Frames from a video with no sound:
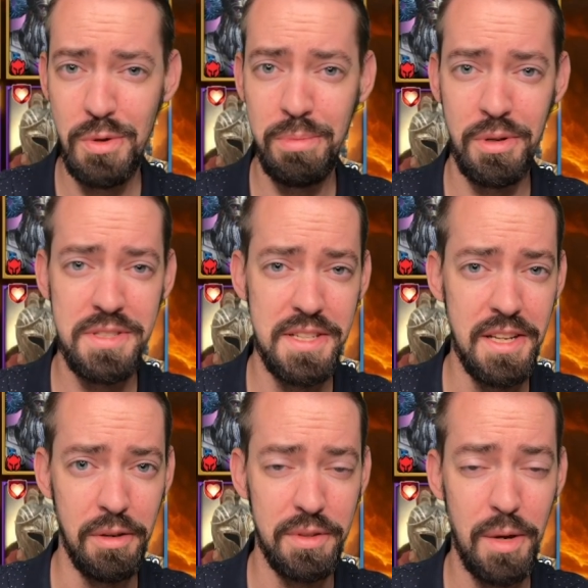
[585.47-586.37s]
important to
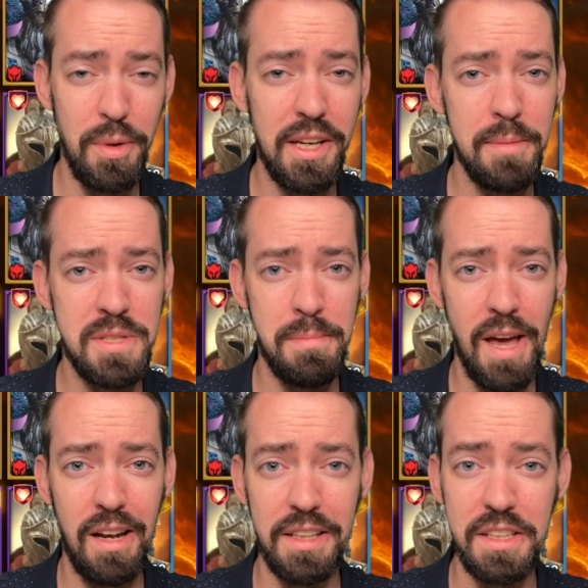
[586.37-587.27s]
note that when it comes to
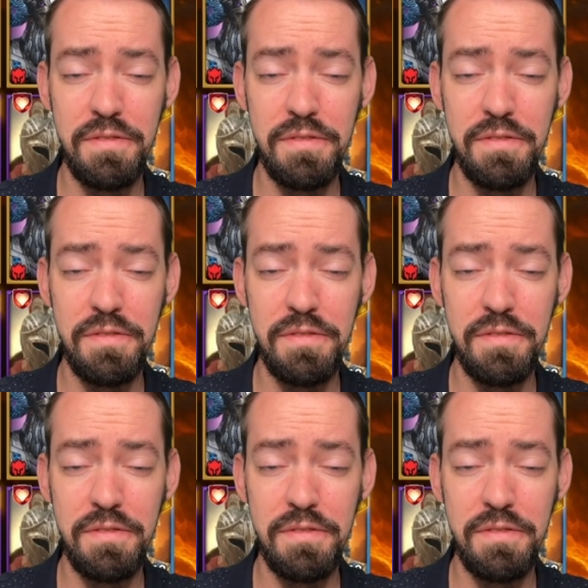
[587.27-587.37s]
battling,